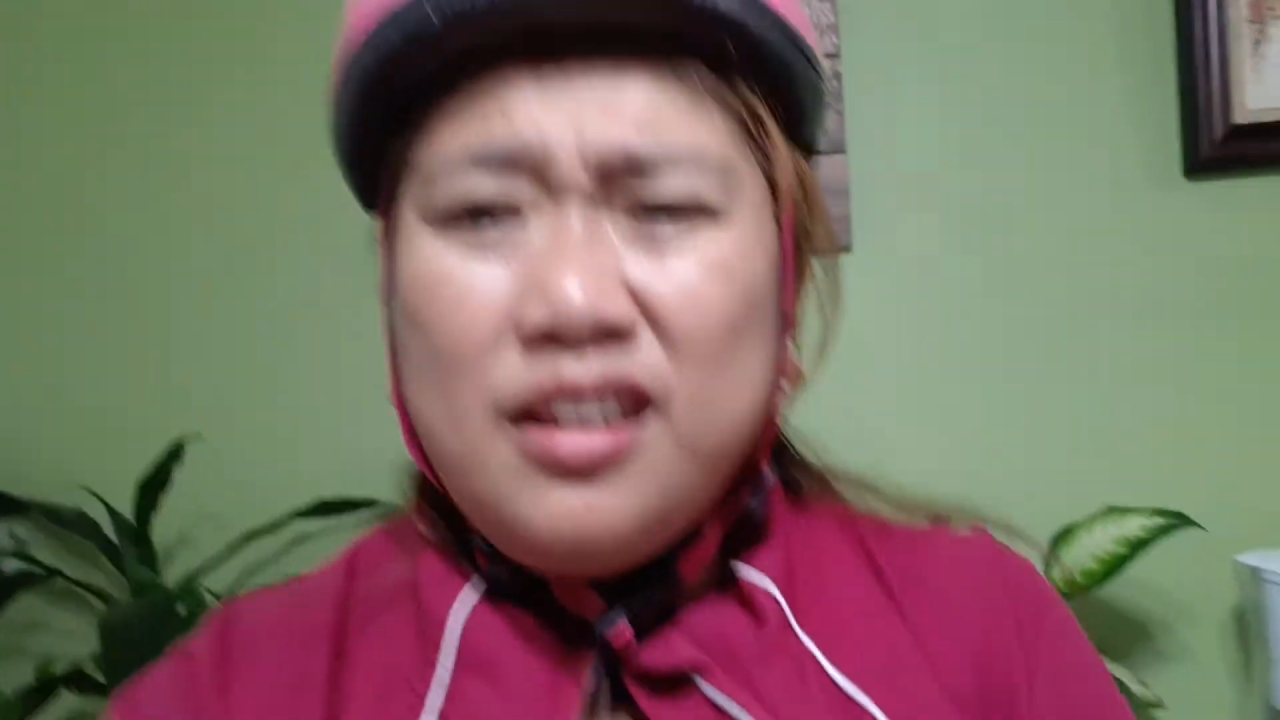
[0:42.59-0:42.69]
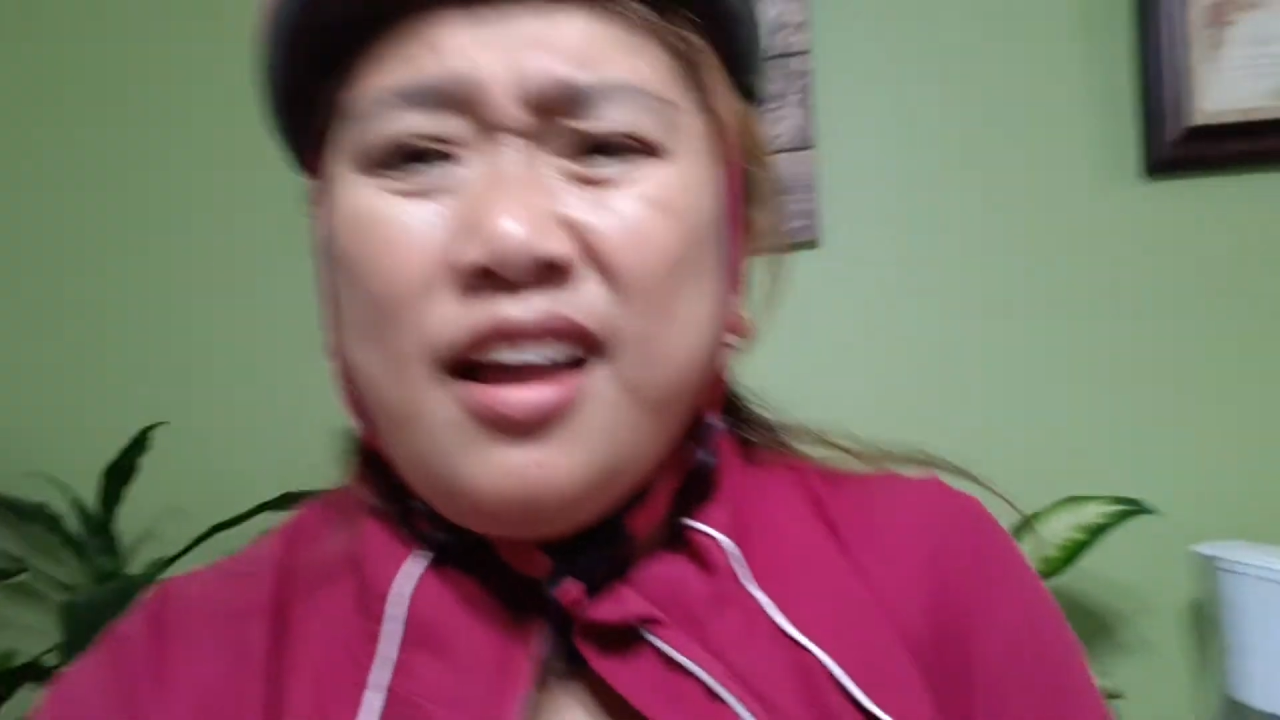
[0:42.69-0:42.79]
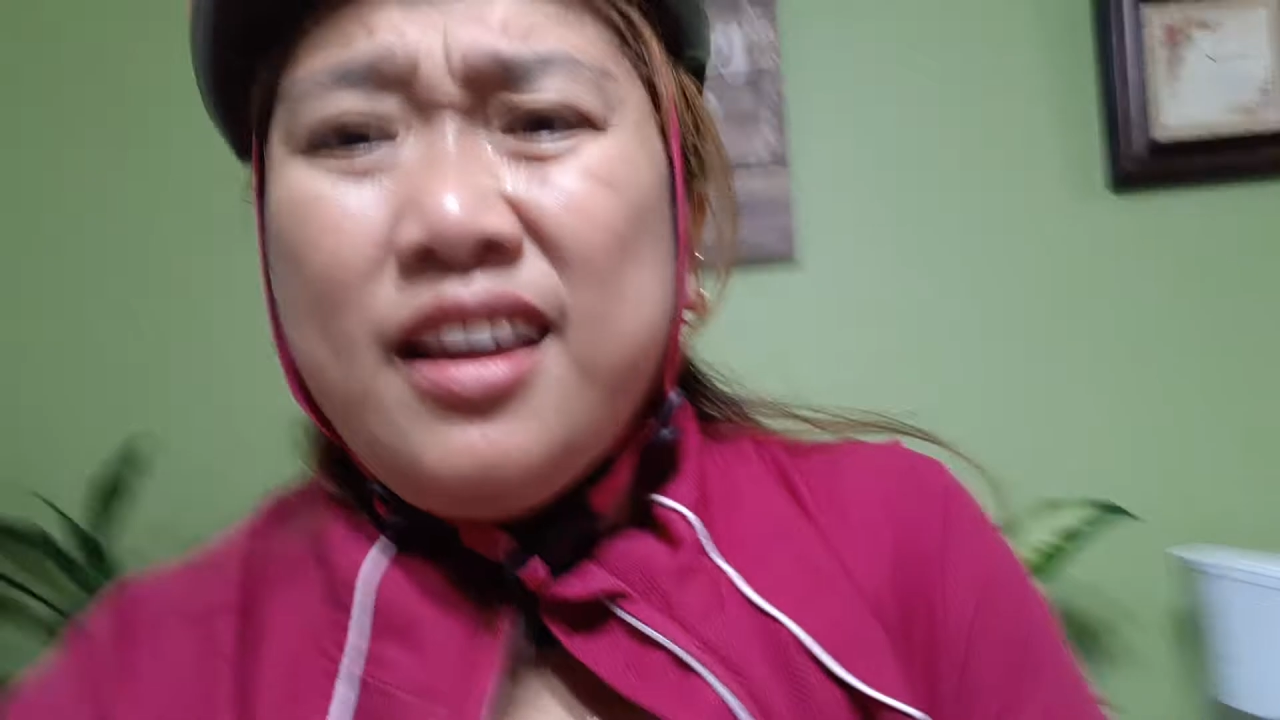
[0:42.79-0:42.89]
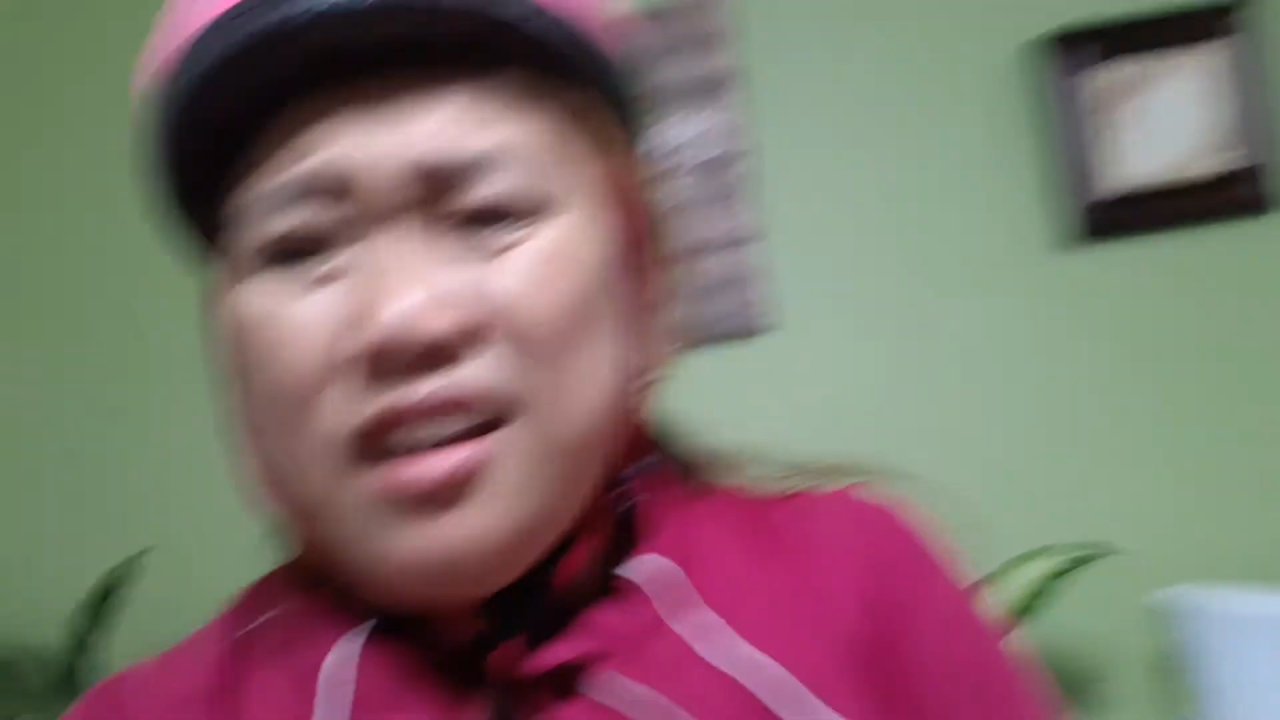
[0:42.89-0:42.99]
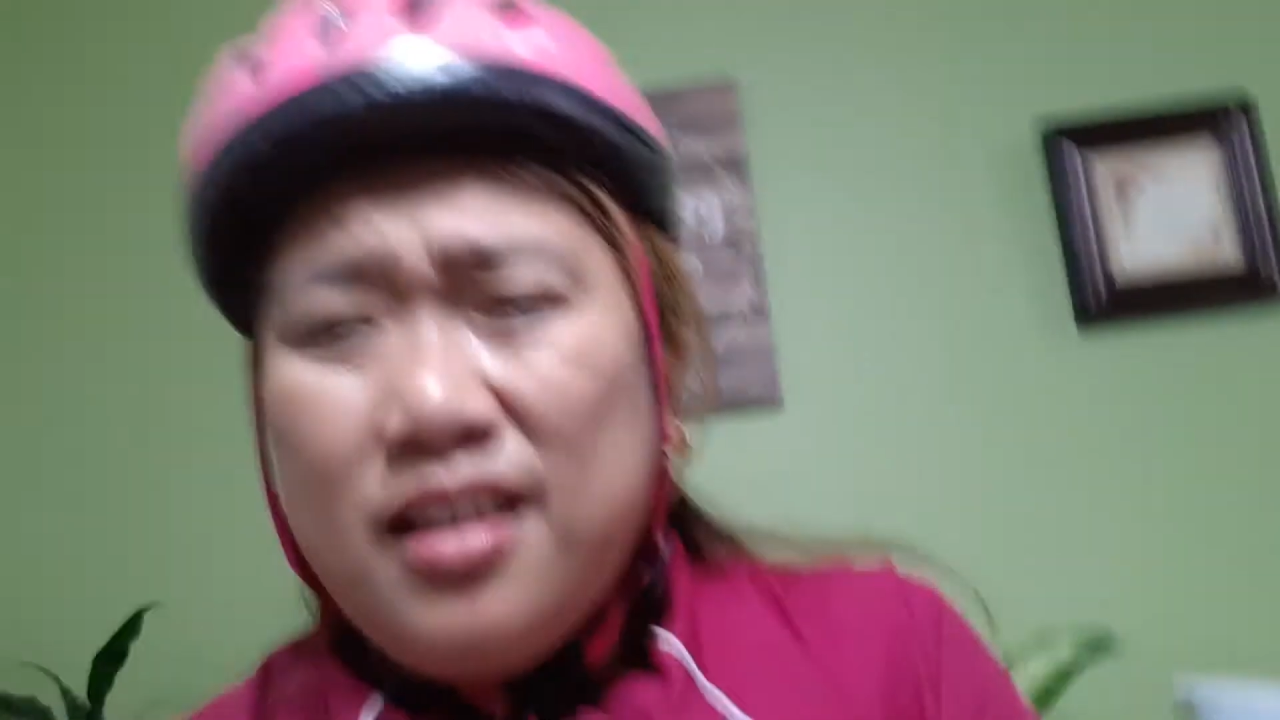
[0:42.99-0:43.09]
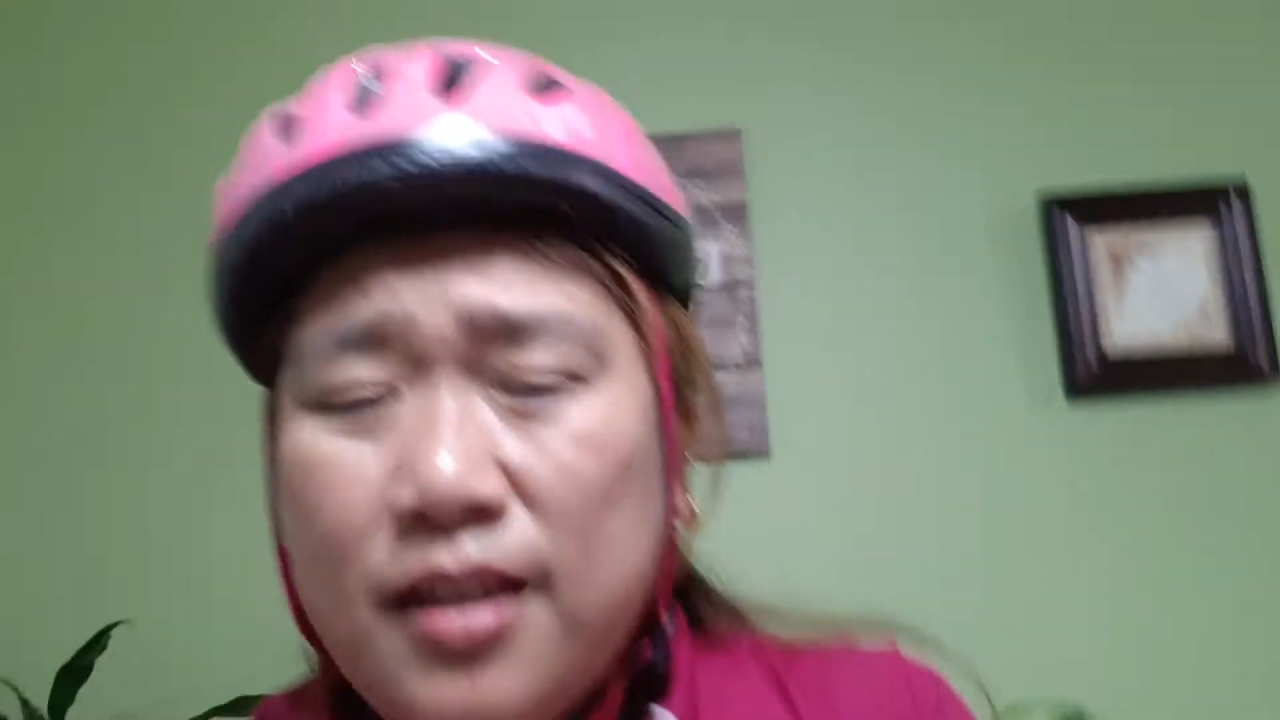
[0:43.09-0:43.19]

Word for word: like,